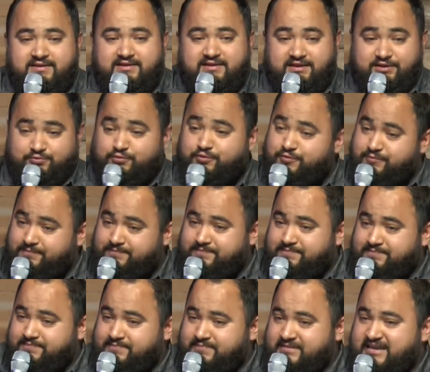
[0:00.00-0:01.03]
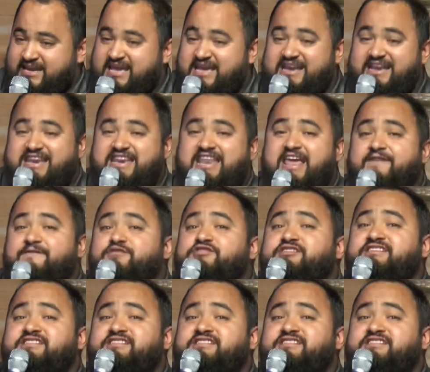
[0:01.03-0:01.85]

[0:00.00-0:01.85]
In a room. He had never